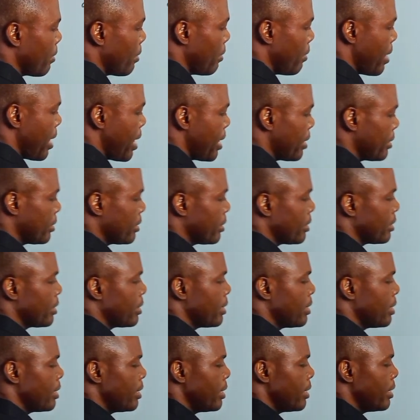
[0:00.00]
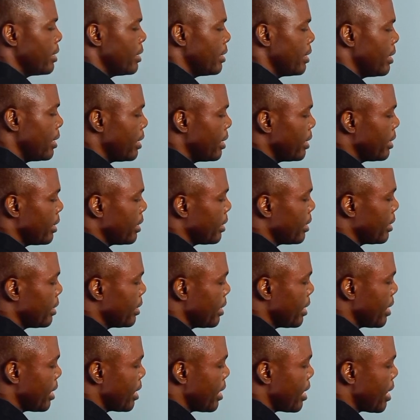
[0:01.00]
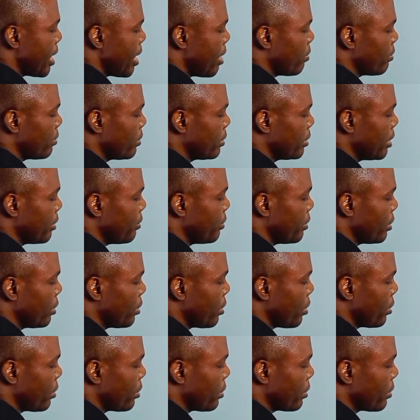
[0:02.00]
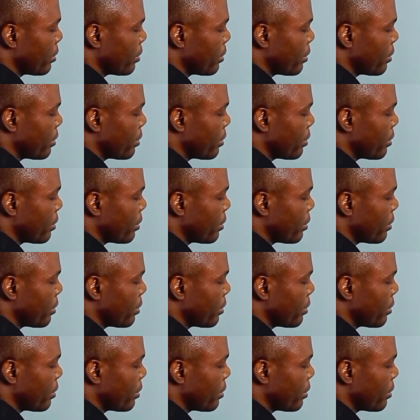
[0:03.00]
right? Then here I will say return.